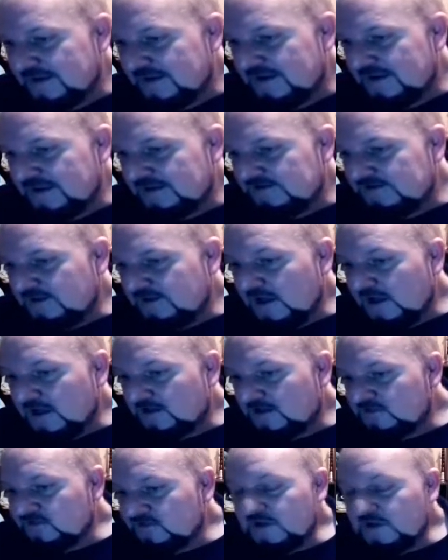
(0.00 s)
And
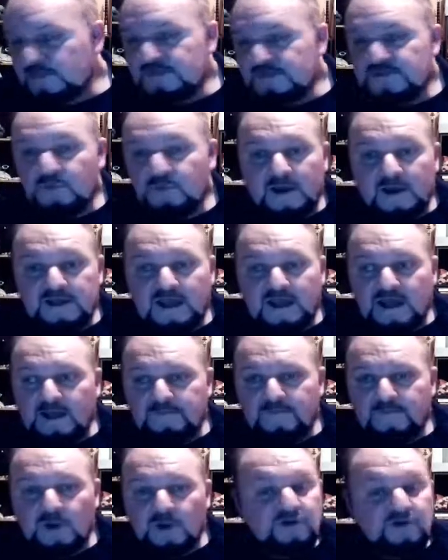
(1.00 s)
same with
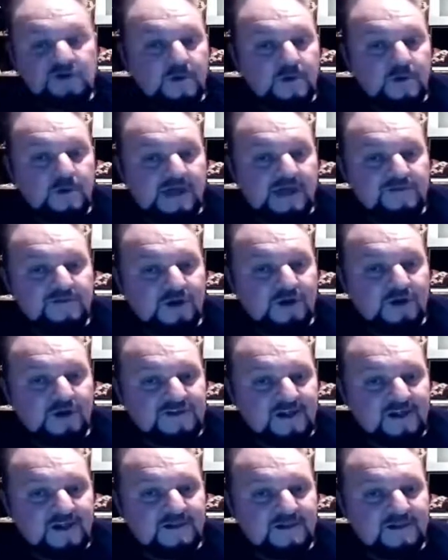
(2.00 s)
Waitomo Caves
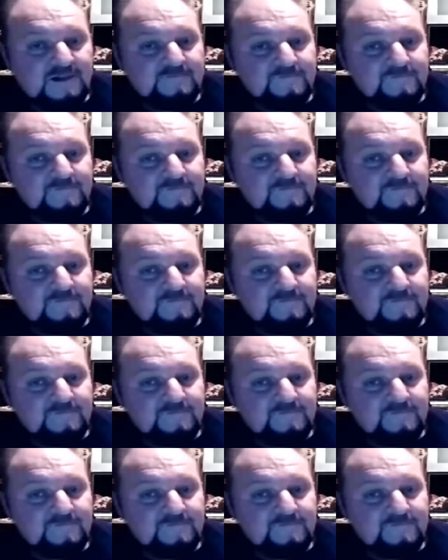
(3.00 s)
Hotel.